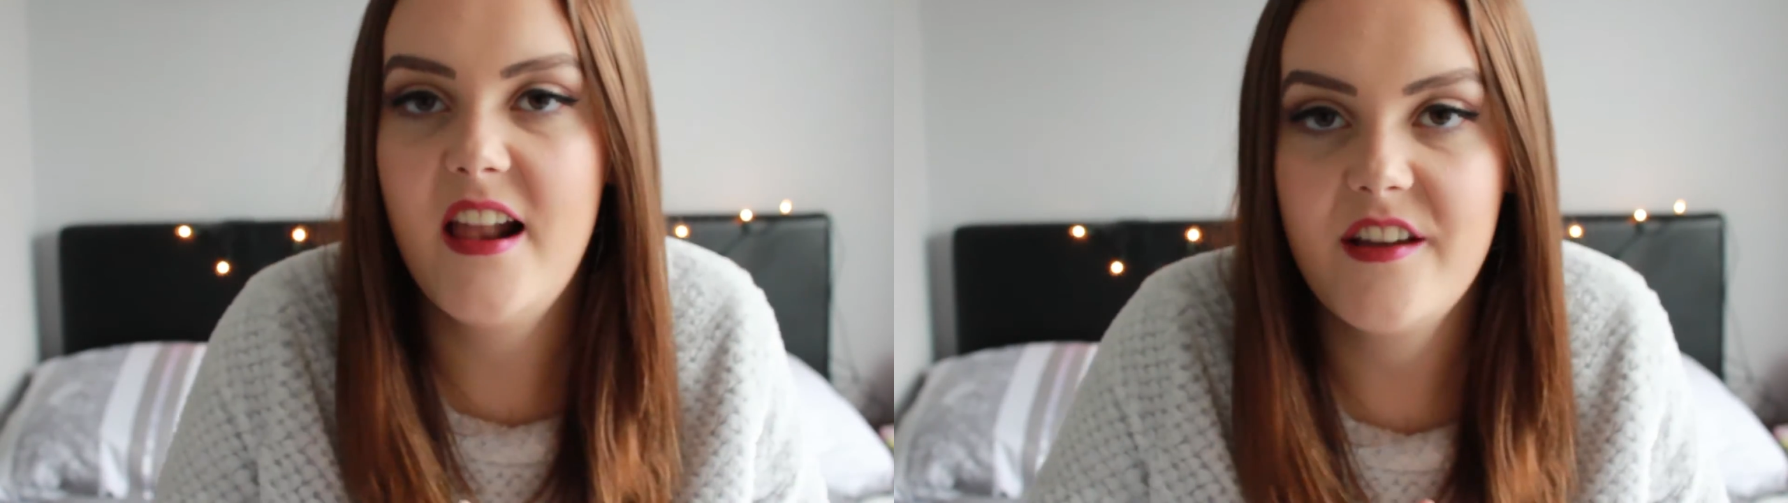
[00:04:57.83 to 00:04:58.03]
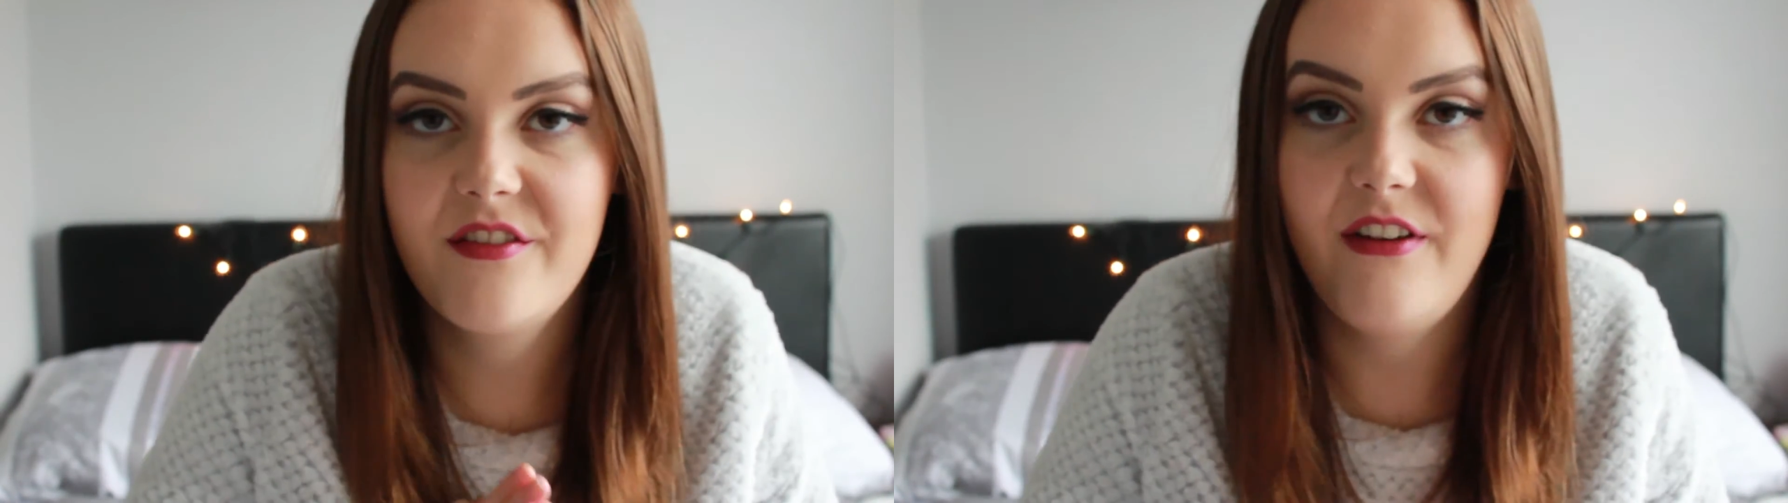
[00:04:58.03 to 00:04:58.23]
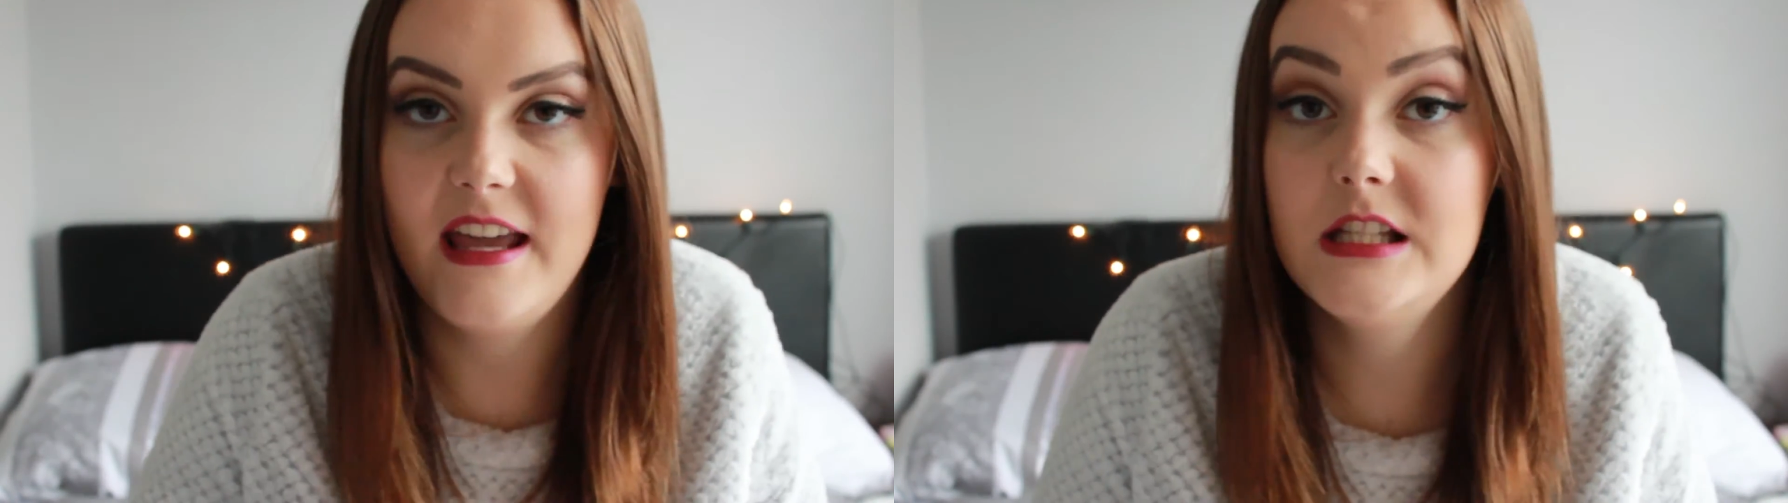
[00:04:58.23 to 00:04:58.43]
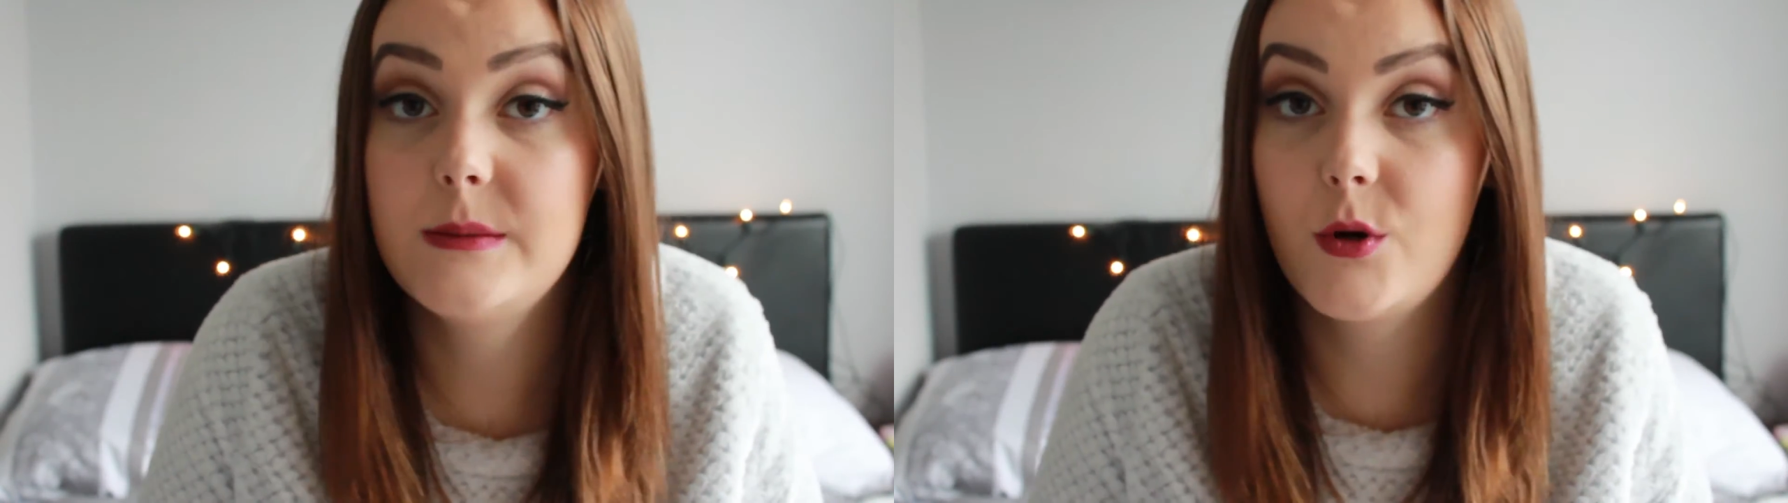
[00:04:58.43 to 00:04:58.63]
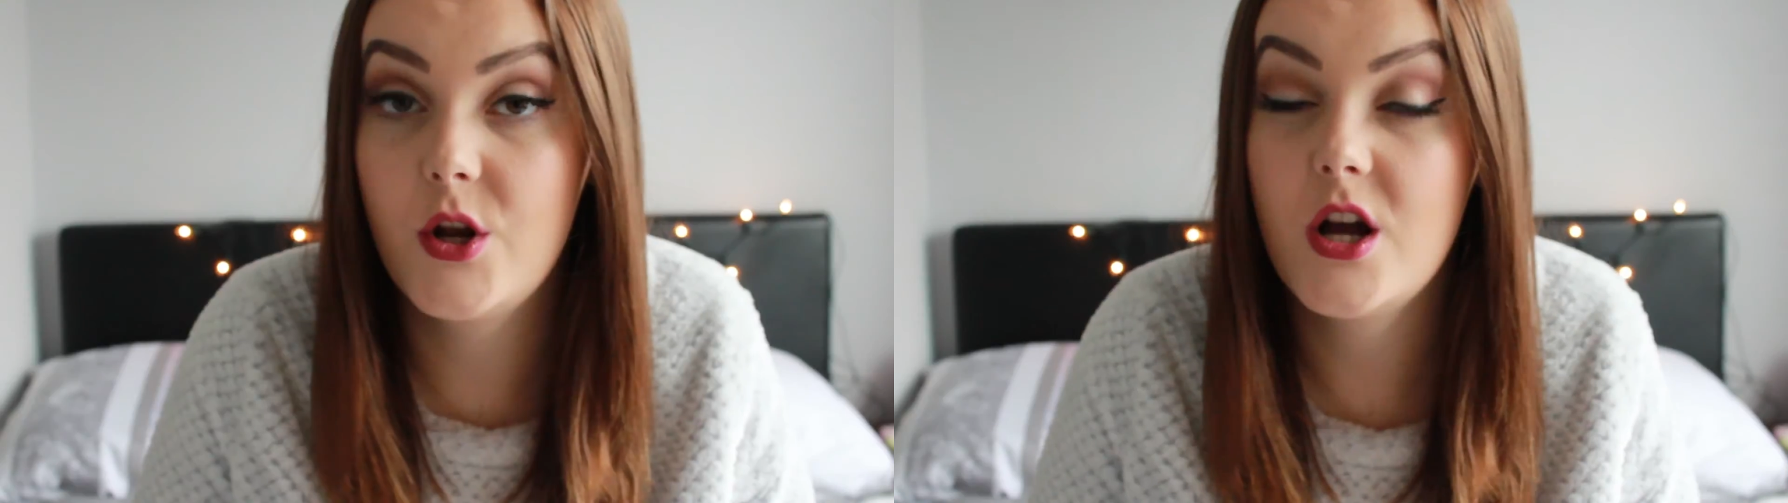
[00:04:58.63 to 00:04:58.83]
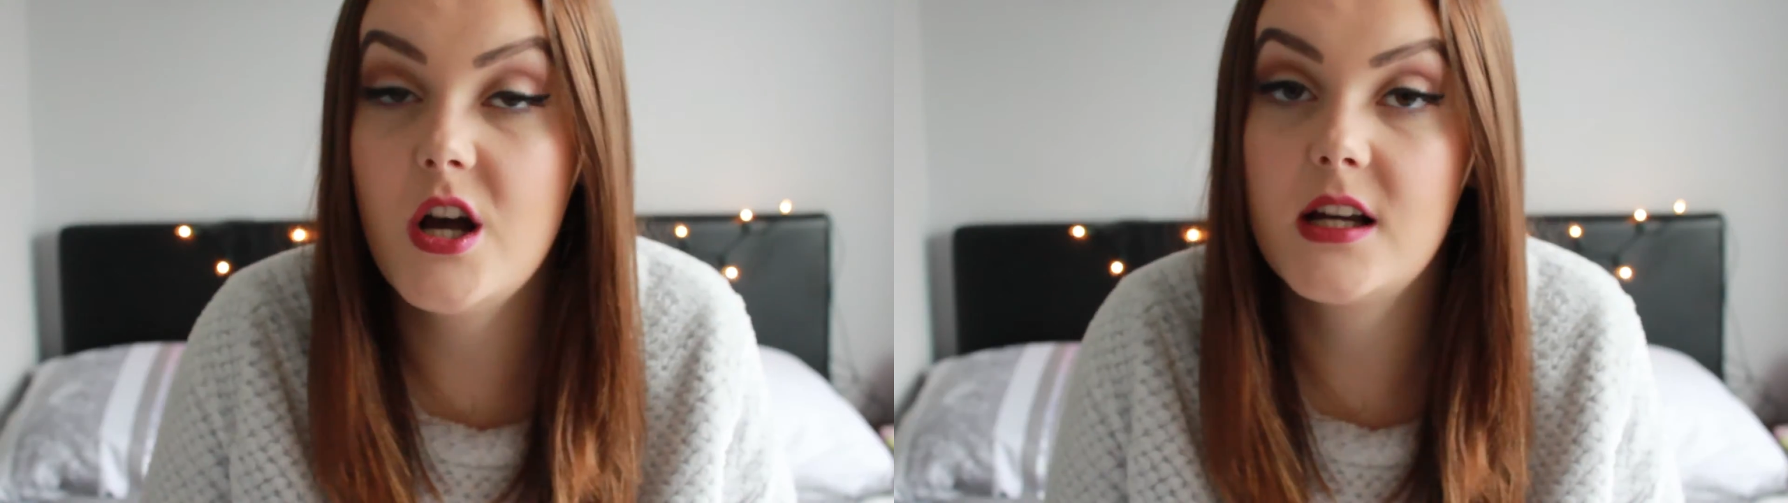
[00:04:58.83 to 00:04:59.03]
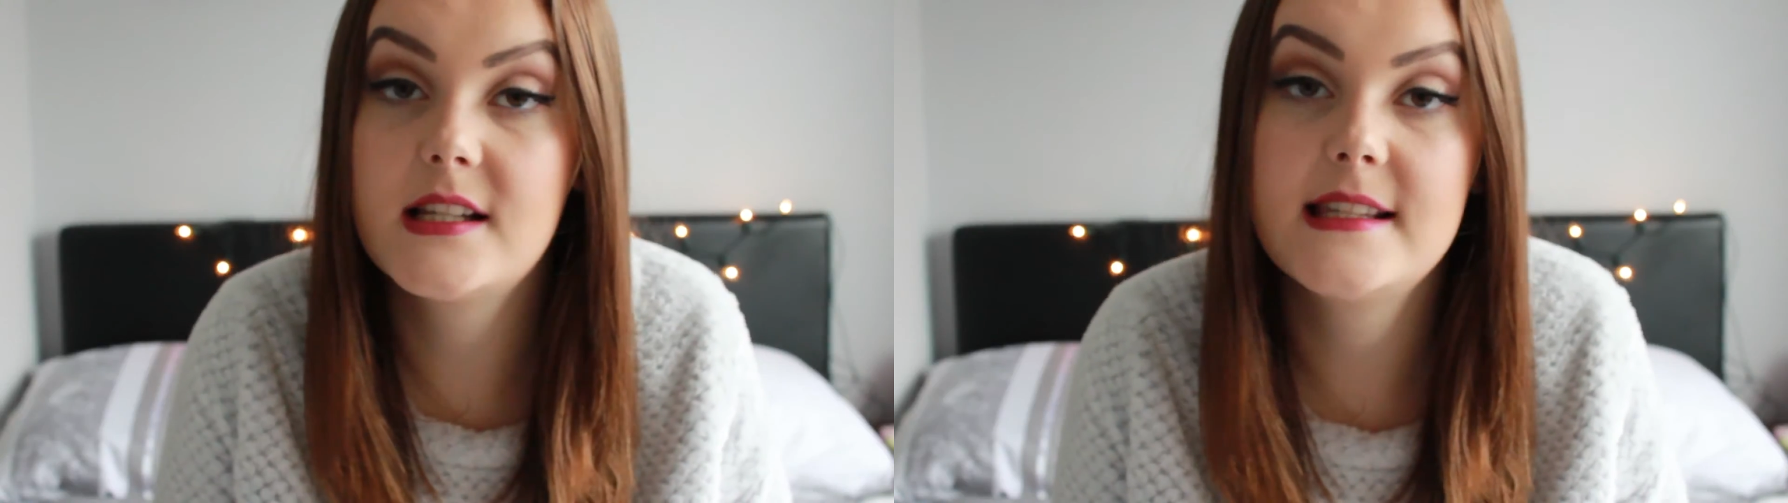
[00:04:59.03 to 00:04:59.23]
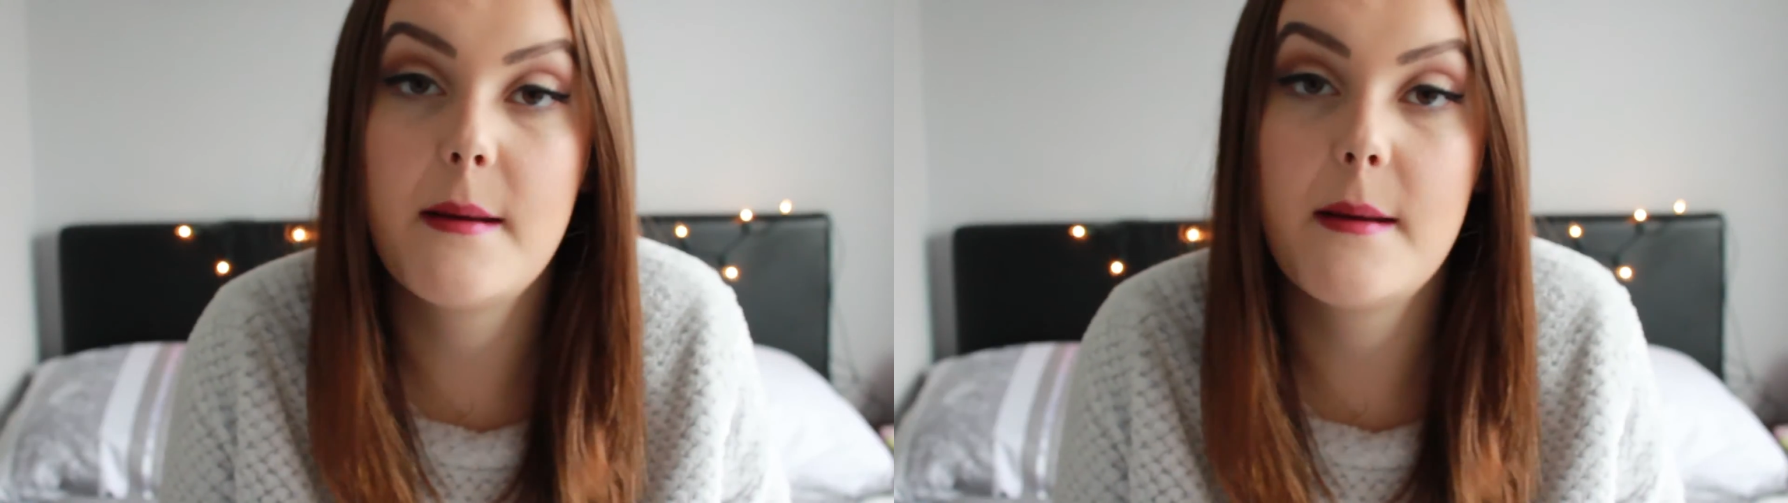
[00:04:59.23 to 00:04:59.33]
like face products,